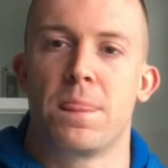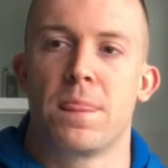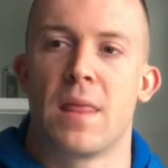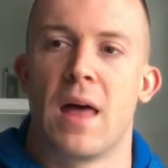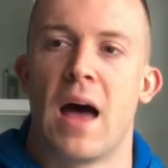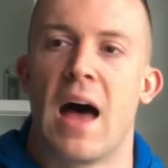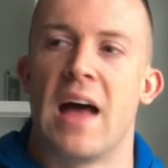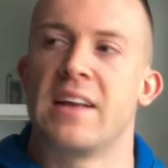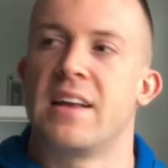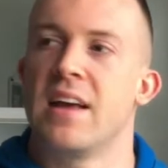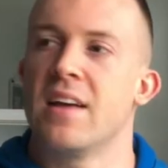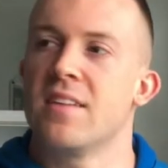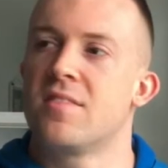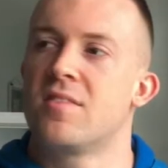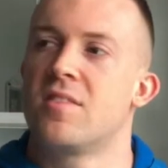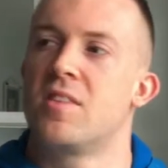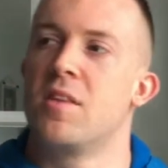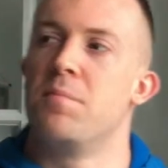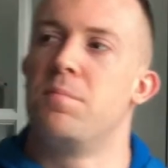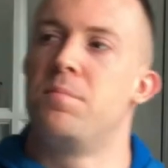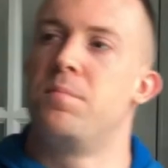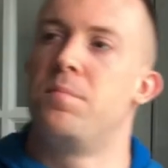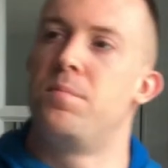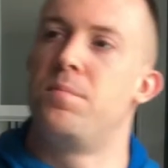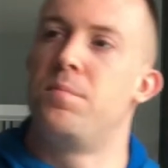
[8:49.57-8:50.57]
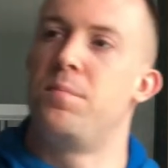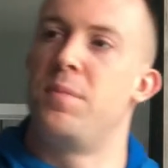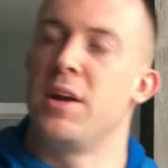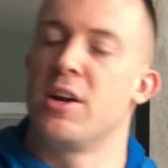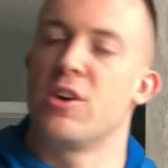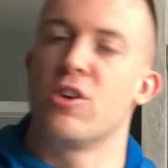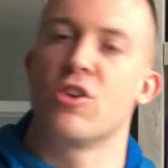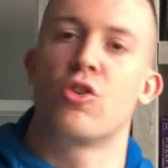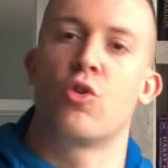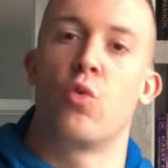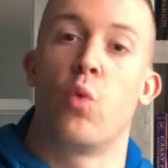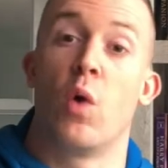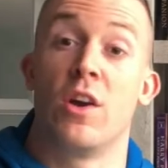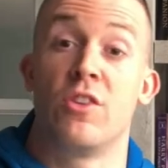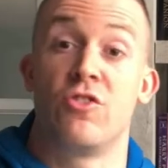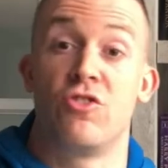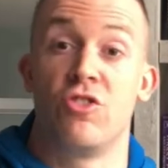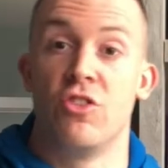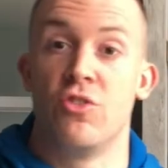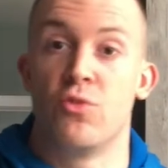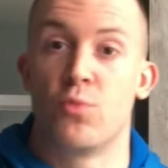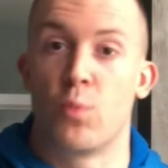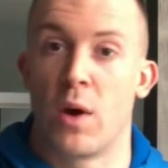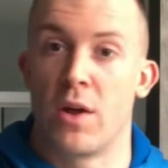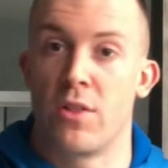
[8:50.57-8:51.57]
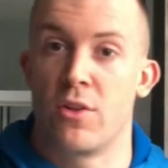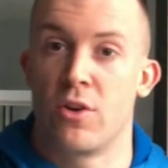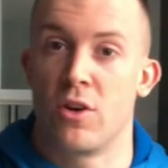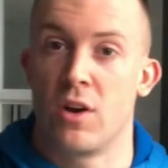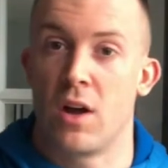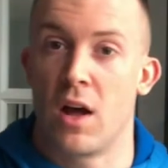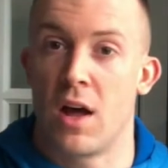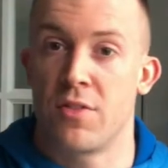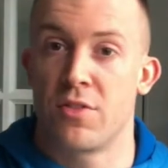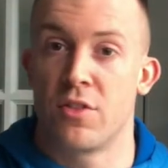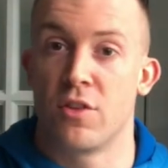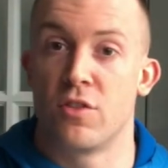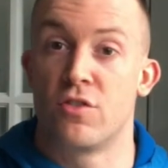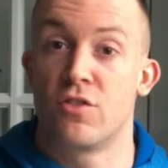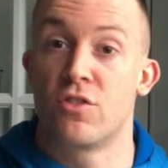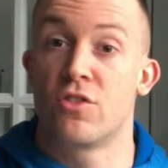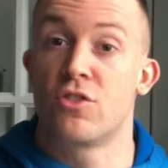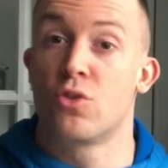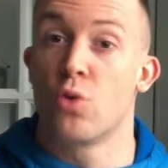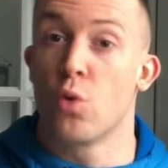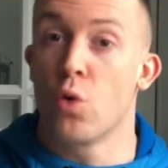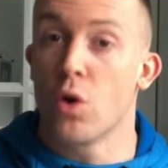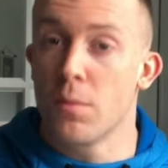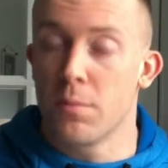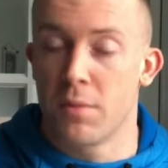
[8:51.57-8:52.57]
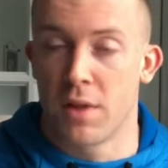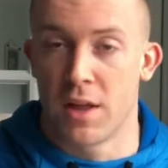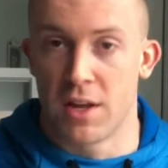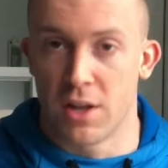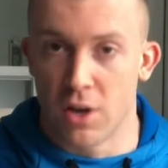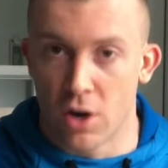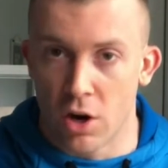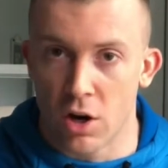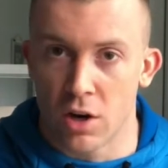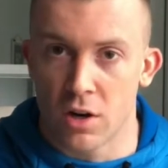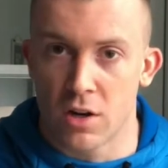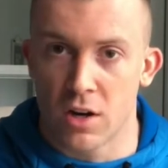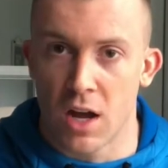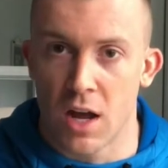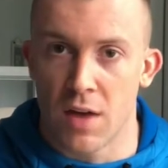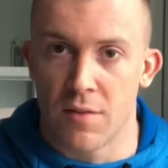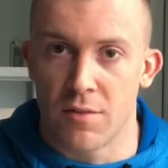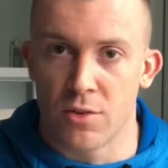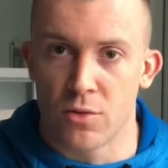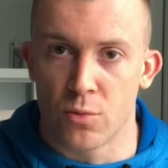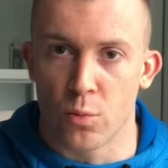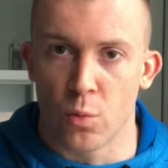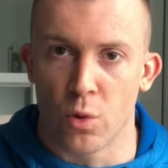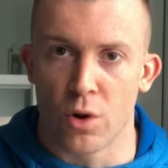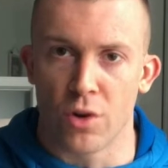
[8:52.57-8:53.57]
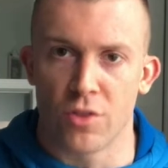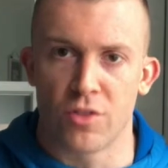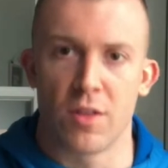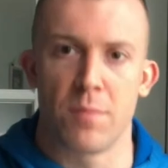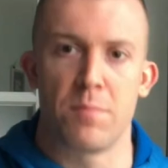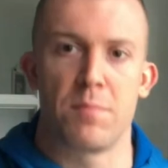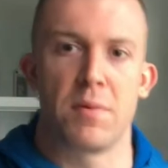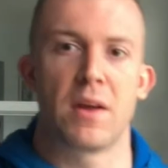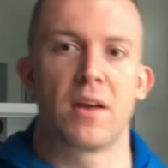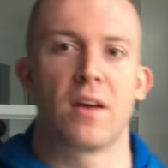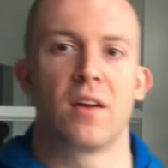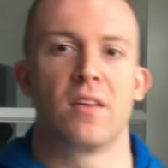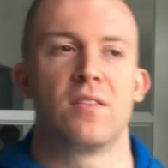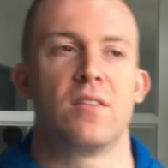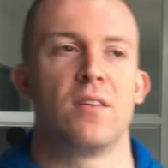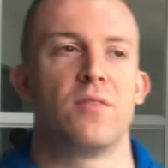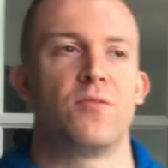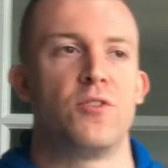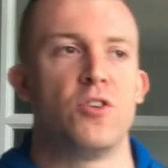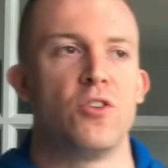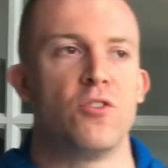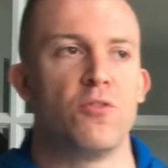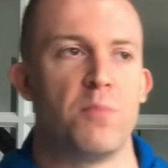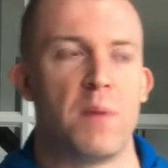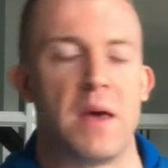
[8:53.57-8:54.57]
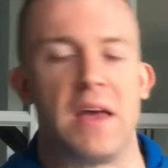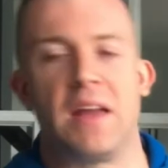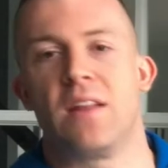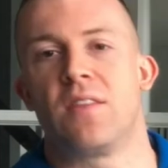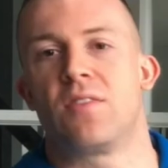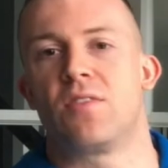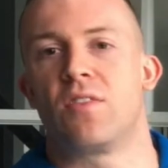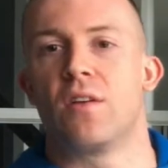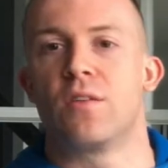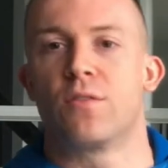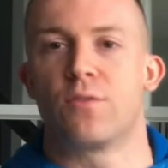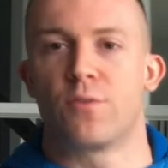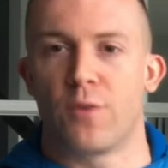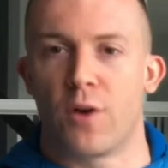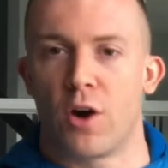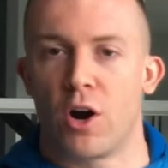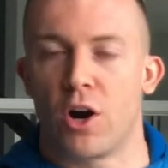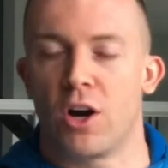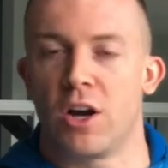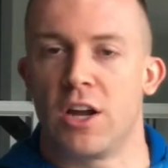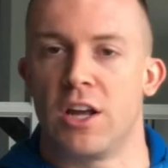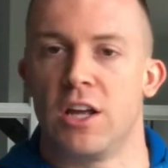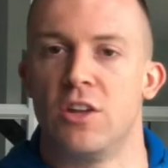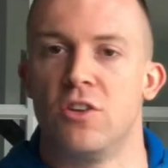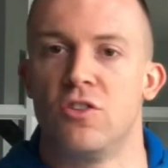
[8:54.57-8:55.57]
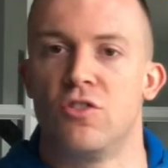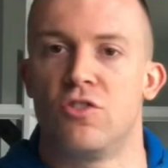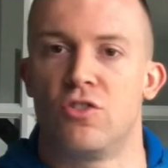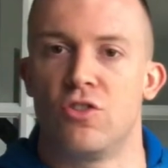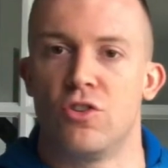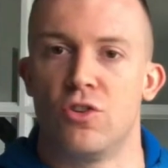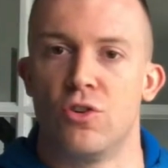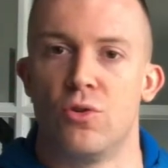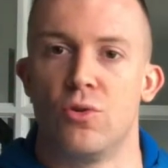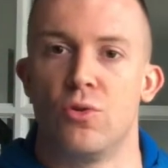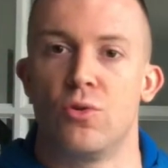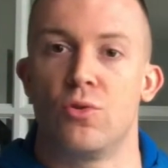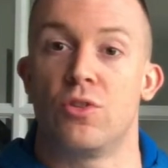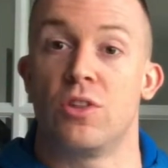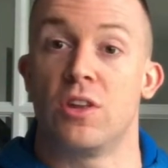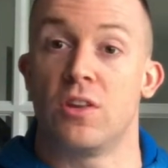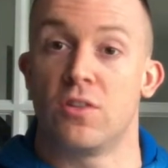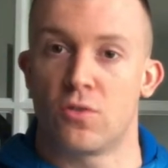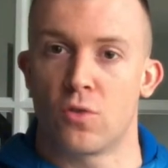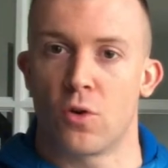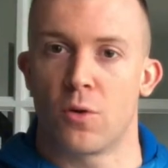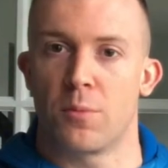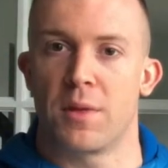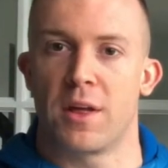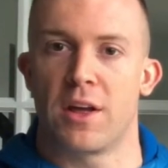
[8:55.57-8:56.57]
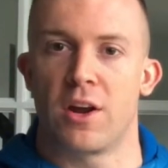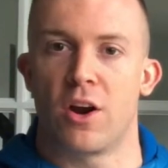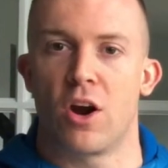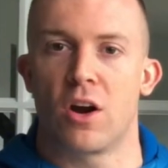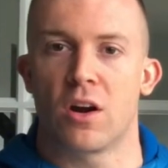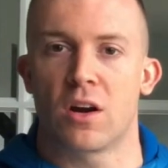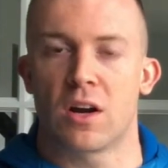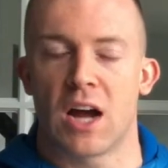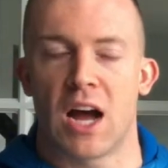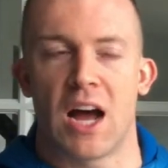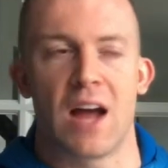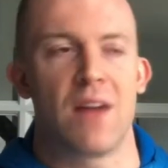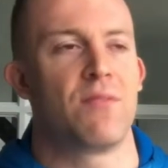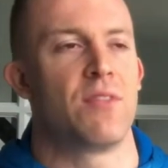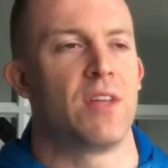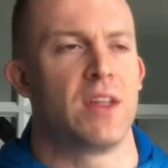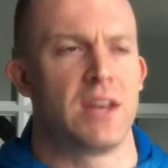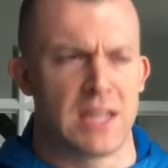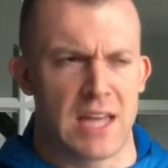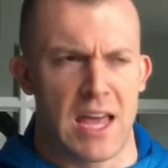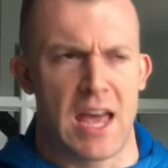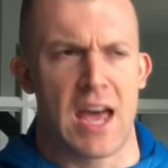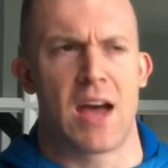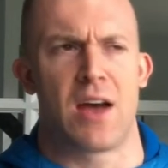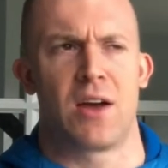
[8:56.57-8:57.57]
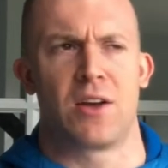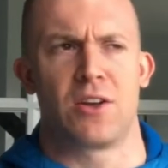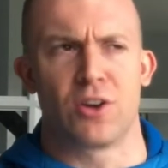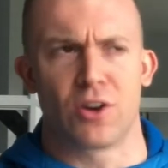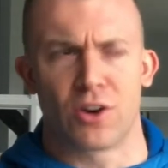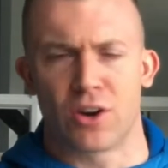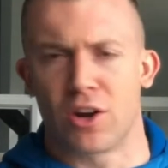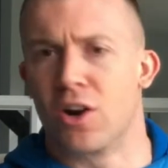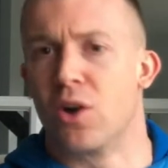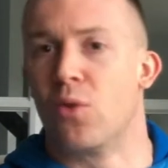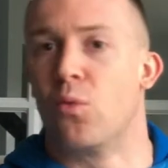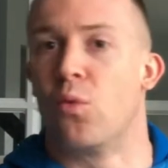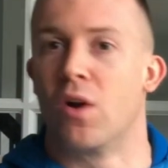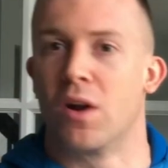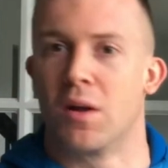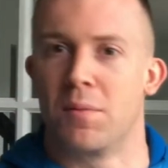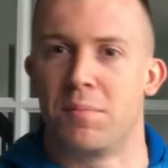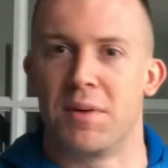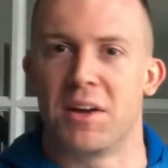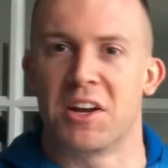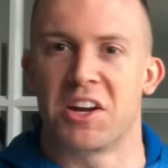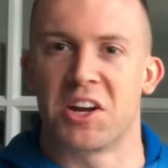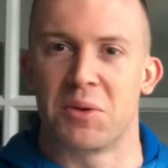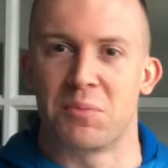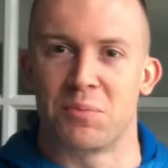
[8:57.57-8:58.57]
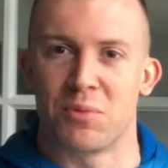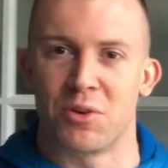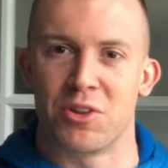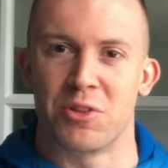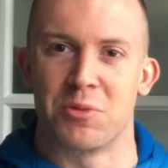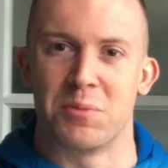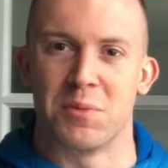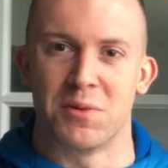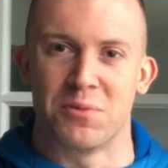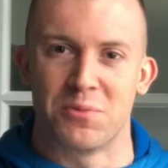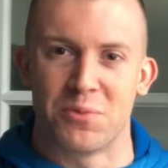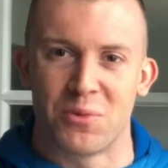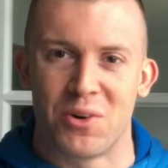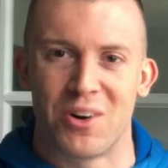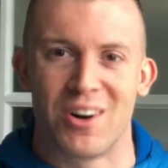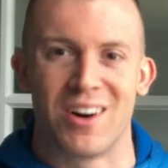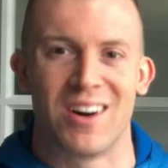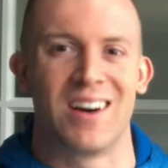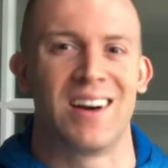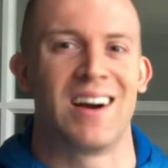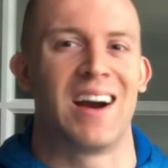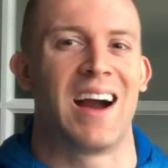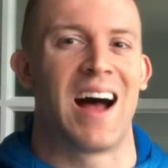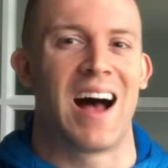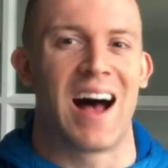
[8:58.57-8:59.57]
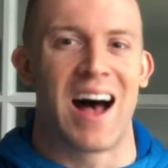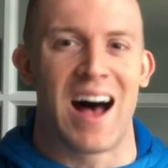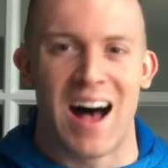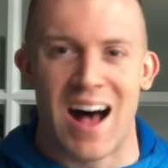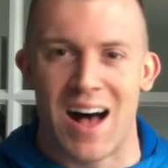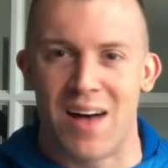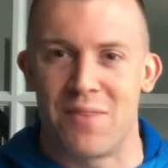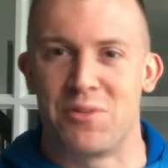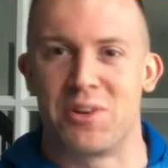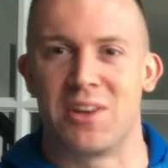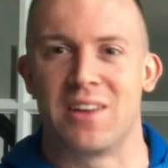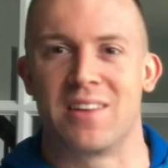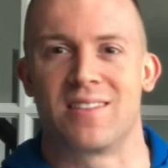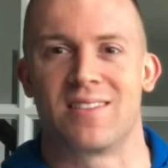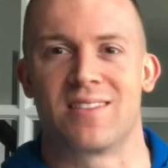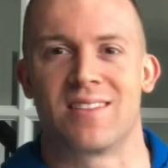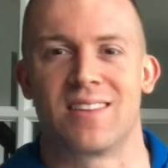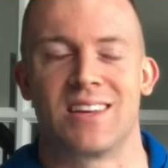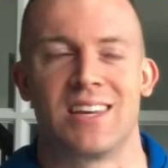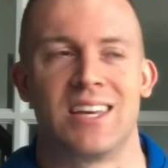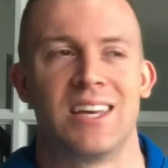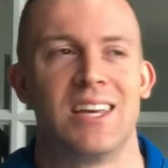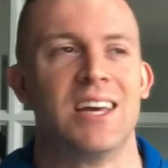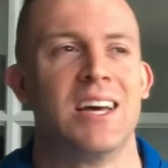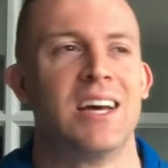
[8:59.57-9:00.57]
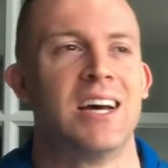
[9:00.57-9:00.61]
I guess the bigger question is whether or not the Stormlight Archive is worth it, because if you've made it this far into the Stormlight Archive, then yeah, you're going to want to pick up Rhythm of War, obviously.